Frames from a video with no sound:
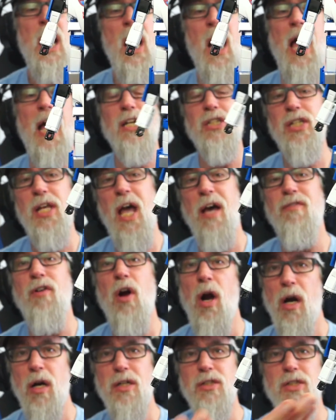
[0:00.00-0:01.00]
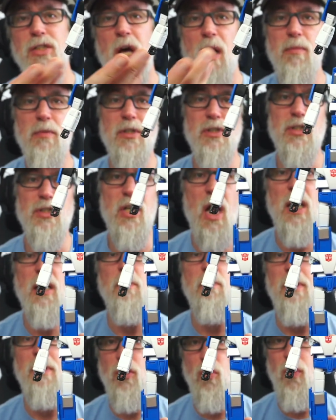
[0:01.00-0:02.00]
I actually have a hard time
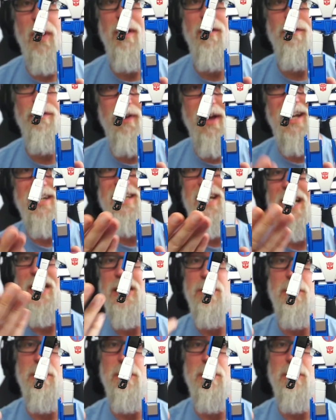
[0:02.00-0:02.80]
deciding between Phantasm